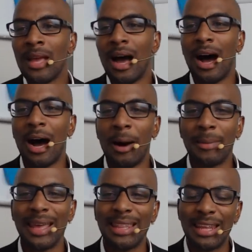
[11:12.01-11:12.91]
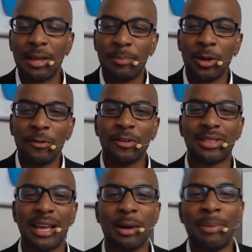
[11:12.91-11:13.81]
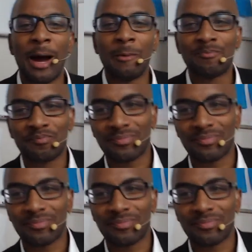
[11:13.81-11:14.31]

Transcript: And the beautiful thing about